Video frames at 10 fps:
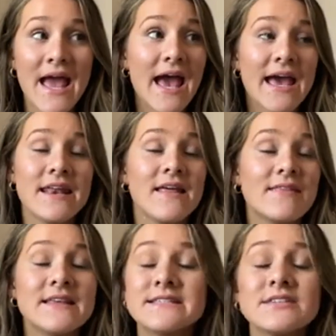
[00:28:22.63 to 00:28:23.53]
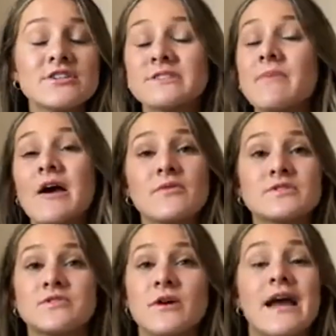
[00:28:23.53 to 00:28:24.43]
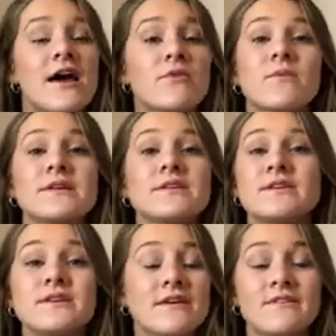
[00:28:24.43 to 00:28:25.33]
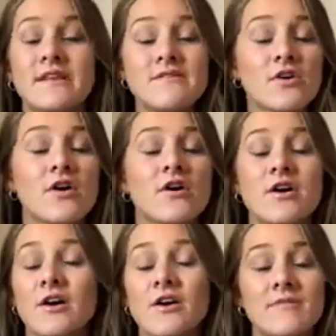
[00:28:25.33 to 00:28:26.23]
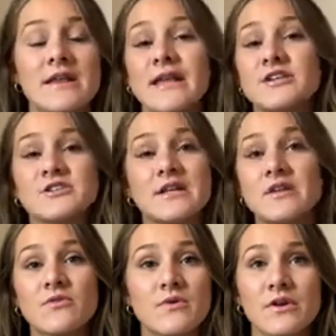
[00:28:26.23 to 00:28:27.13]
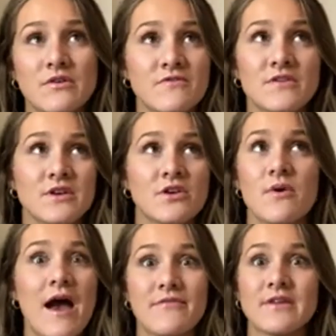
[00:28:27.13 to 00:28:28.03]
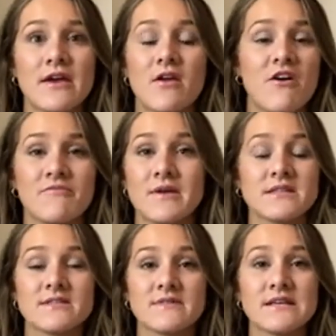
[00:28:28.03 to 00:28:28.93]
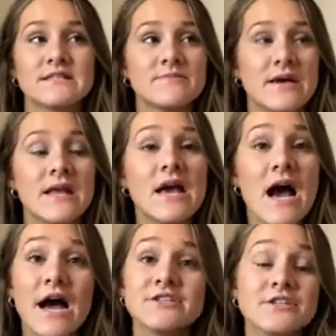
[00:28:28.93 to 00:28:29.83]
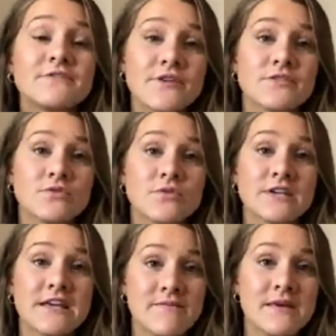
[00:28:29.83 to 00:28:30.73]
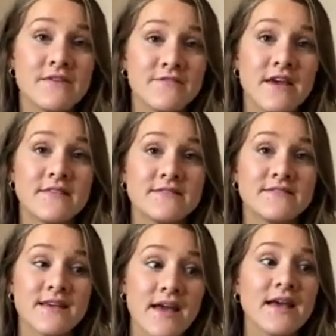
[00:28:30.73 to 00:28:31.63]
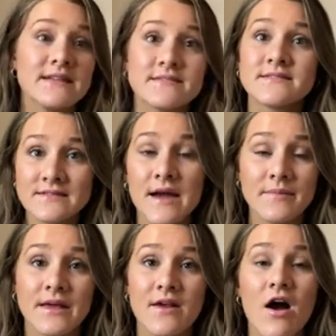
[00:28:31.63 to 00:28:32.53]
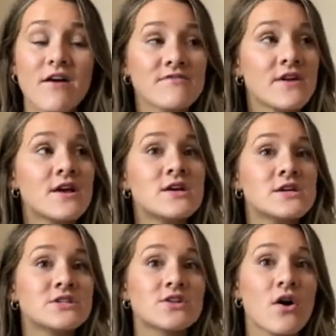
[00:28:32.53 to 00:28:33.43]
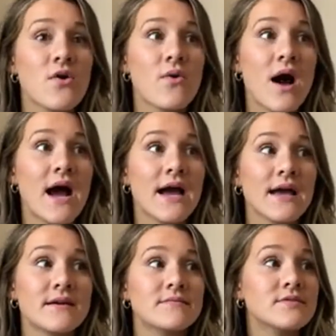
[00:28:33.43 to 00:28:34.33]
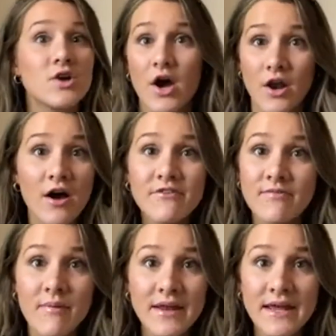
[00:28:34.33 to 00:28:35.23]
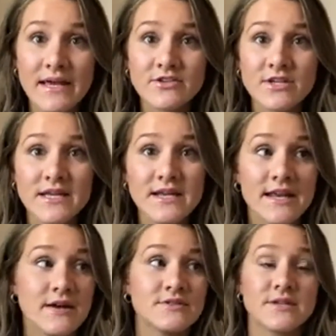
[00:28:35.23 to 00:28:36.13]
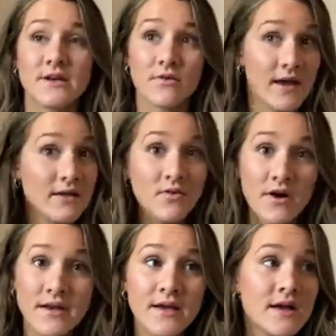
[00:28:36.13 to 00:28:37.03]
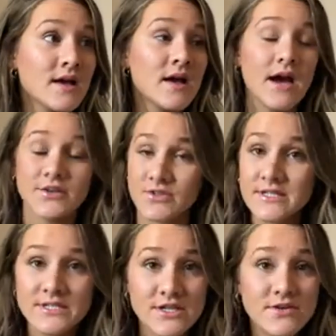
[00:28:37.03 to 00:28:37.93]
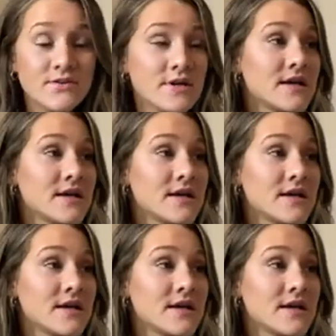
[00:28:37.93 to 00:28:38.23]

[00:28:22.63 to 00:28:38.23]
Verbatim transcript: And this is just my own story. I don't want, if any of y'all are on medication, I don't want you to feel like you have to get off because of this, but I just felt the Lord give me the faith to say, it's time to get off. So I got off my medication and I was like, okay, Lord, I trust you.